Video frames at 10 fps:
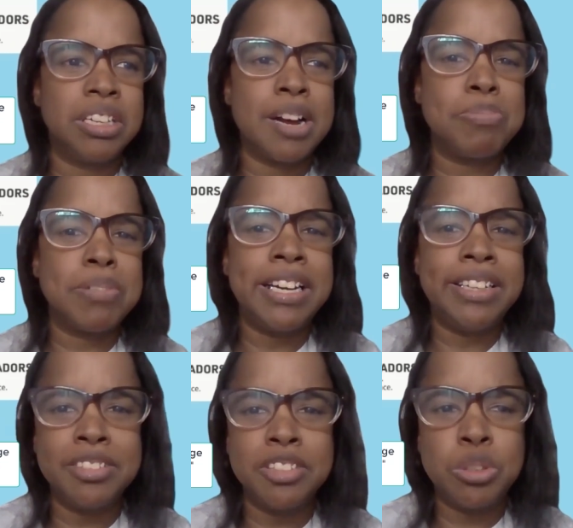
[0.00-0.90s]
And I
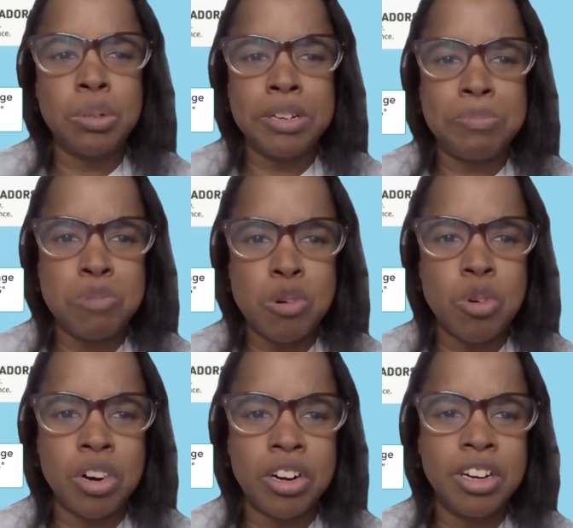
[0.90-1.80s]
plan on doing
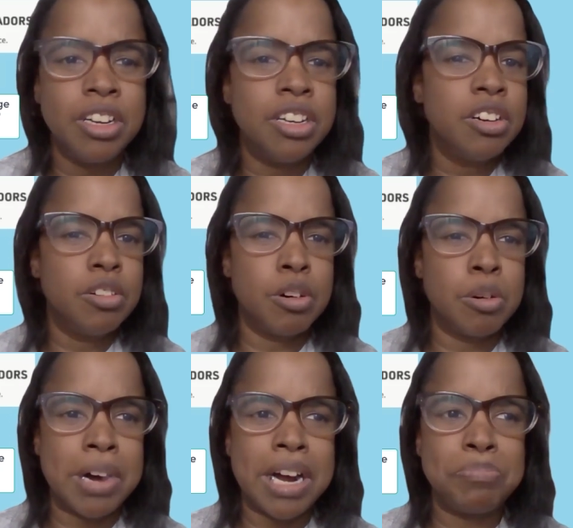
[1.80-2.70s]
more
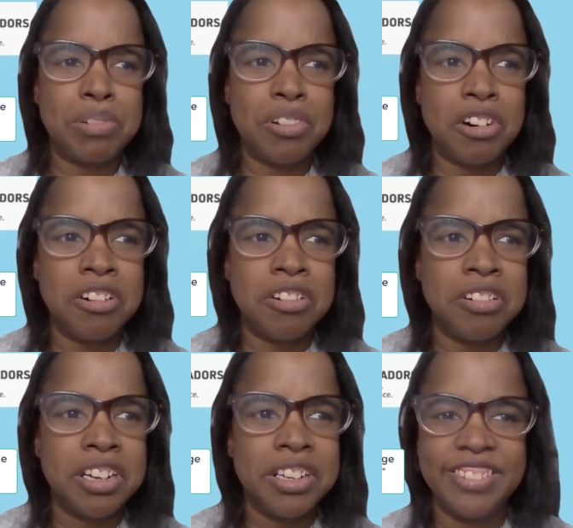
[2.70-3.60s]
on my blog.